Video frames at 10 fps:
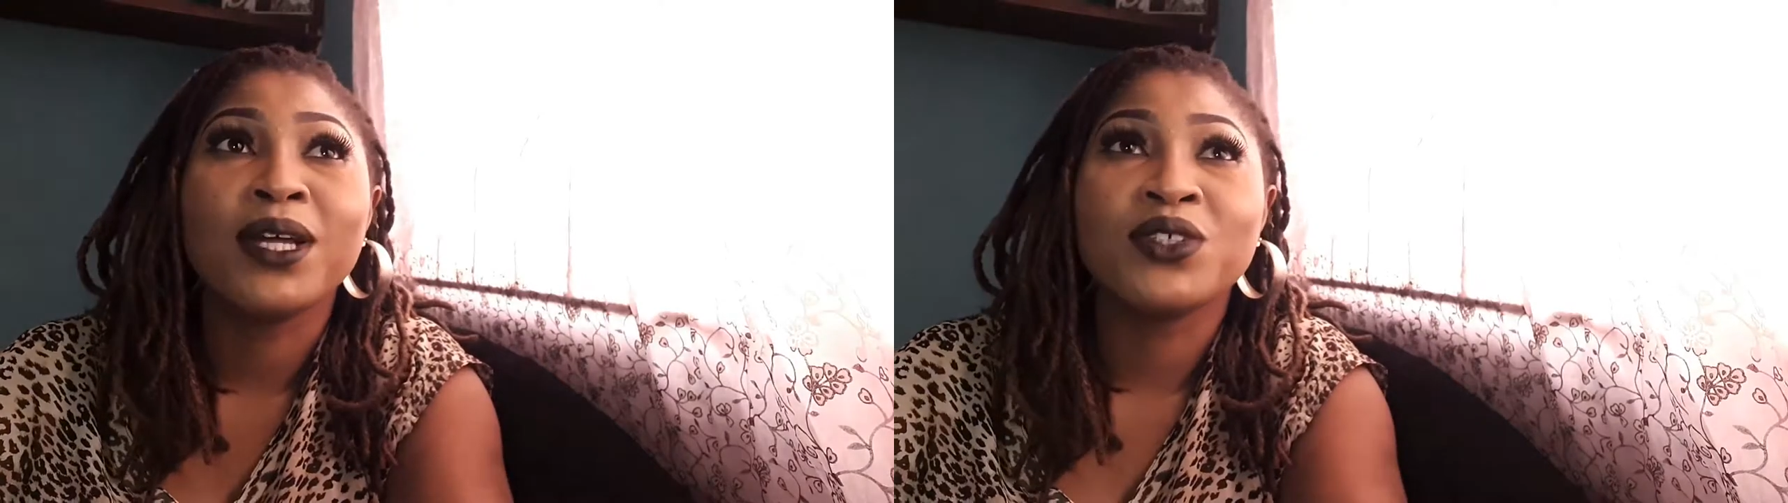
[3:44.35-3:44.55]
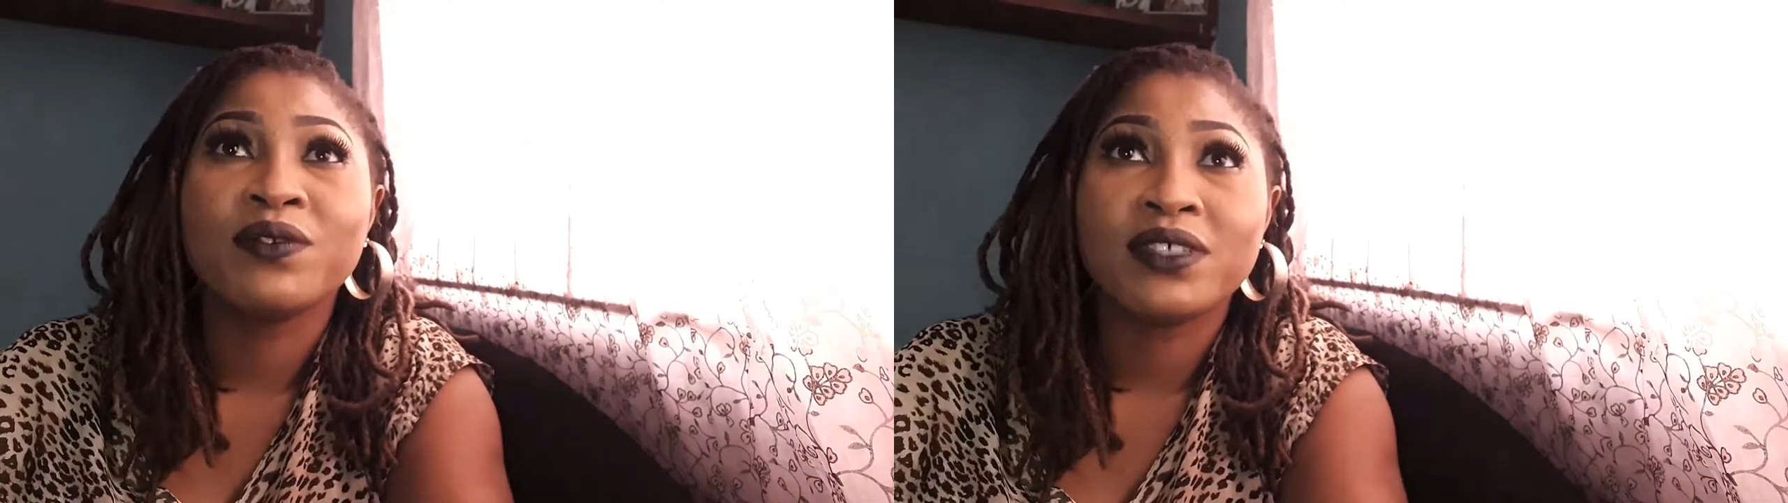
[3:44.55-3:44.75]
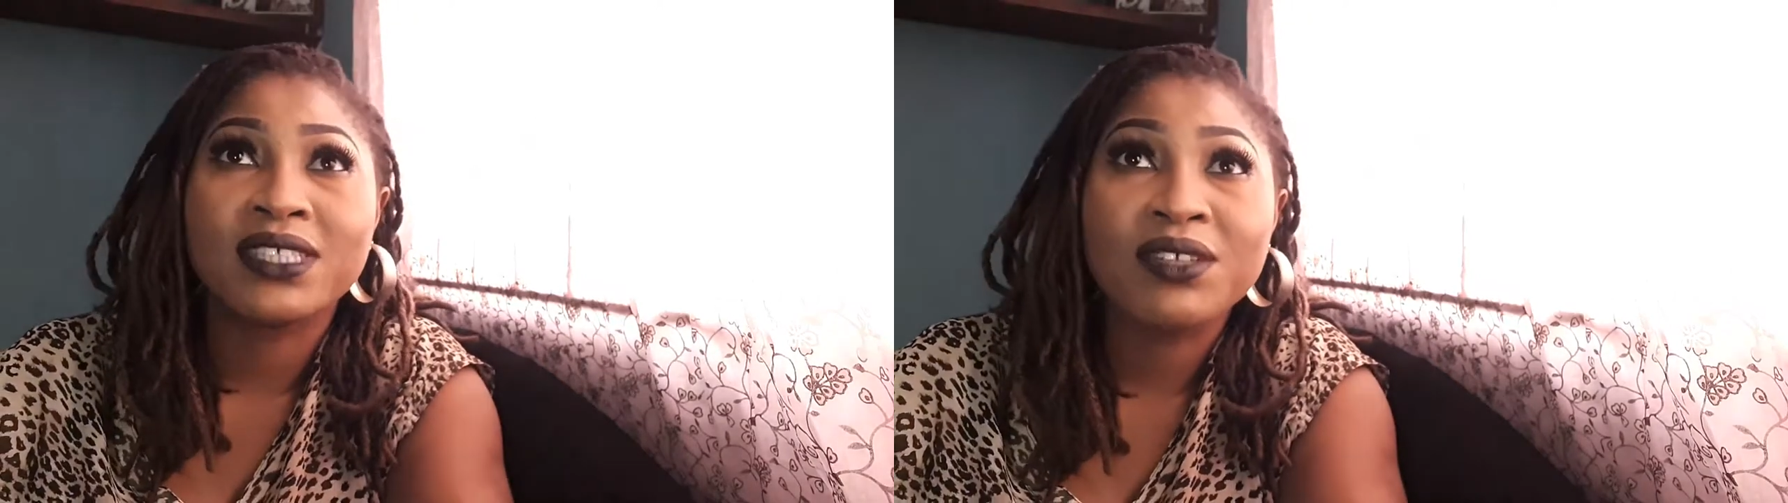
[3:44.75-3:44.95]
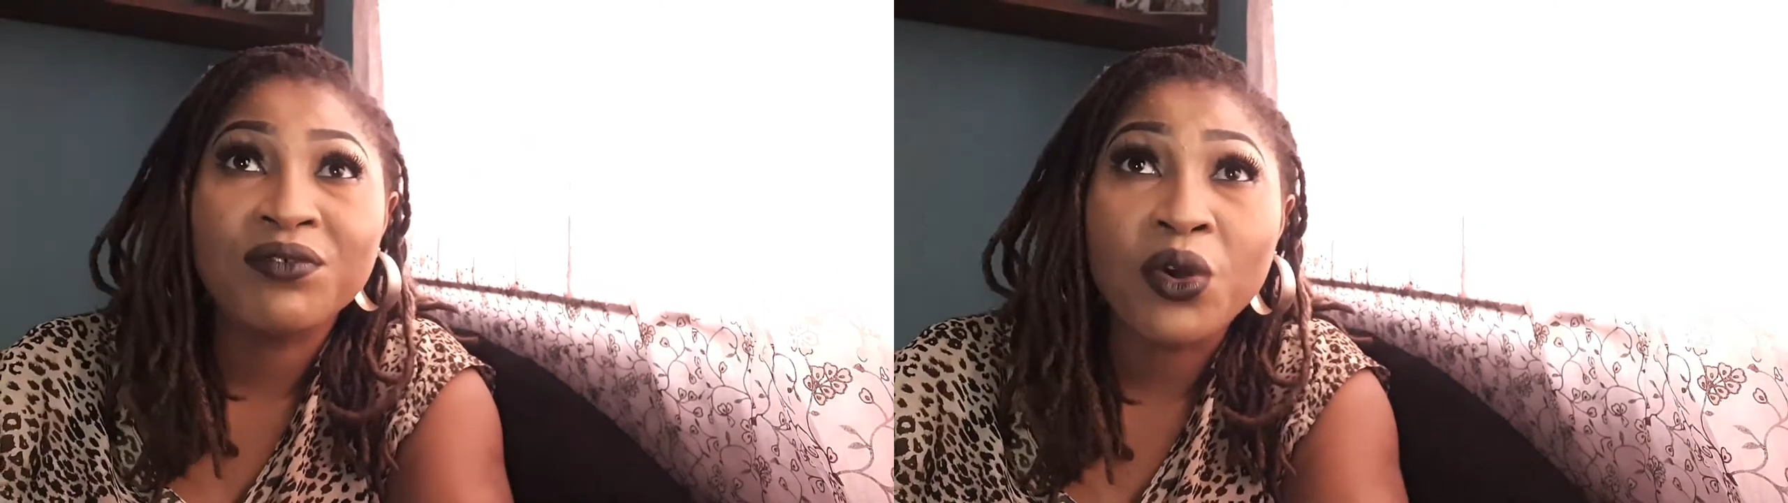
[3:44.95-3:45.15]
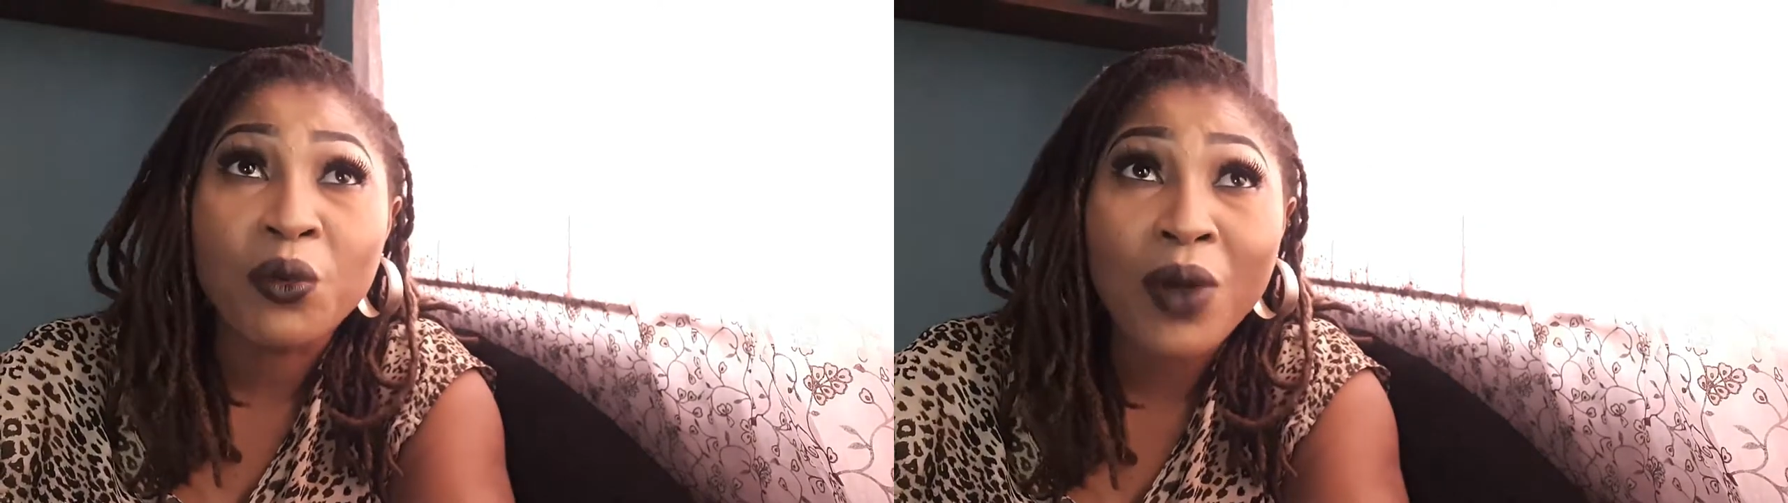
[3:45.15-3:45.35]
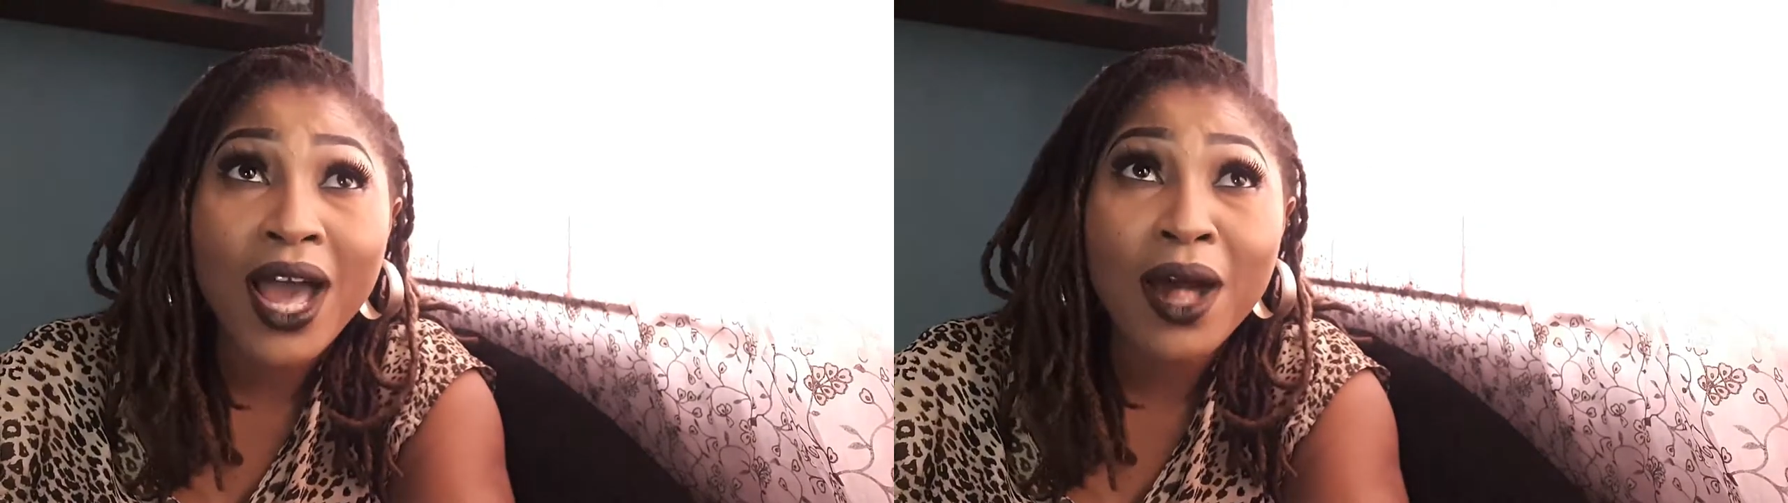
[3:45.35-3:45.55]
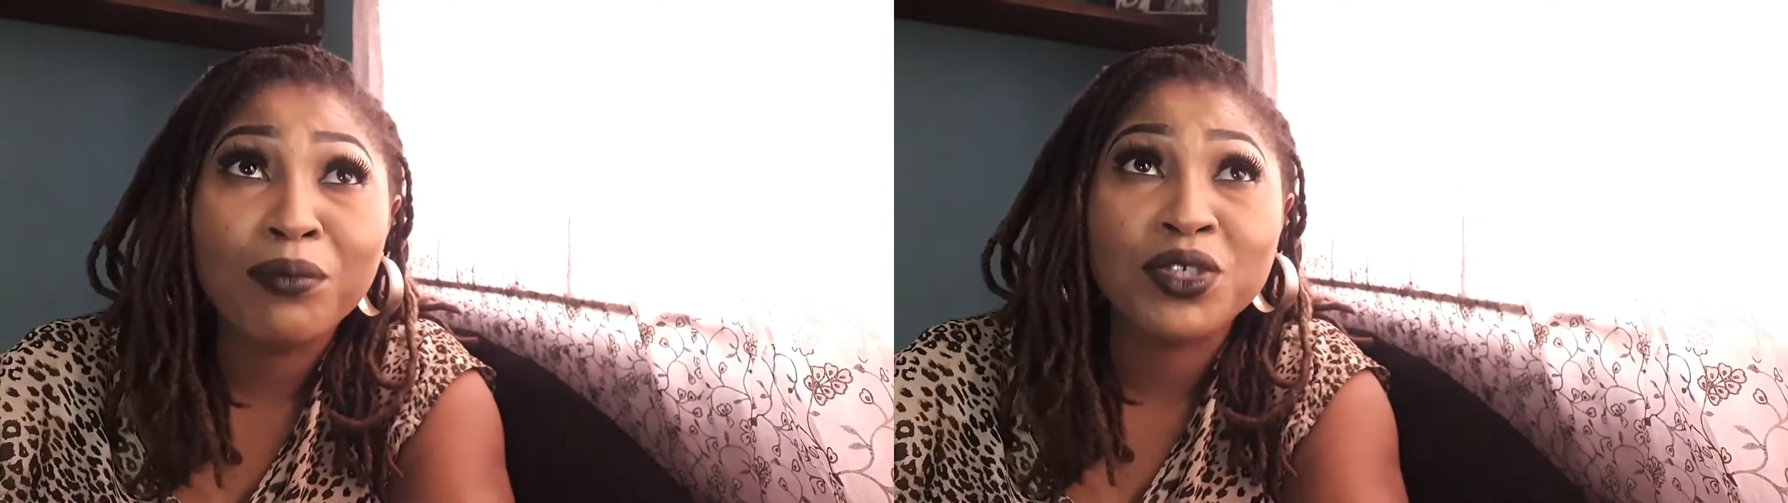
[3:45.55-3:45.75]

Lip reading: out of the scene for a while,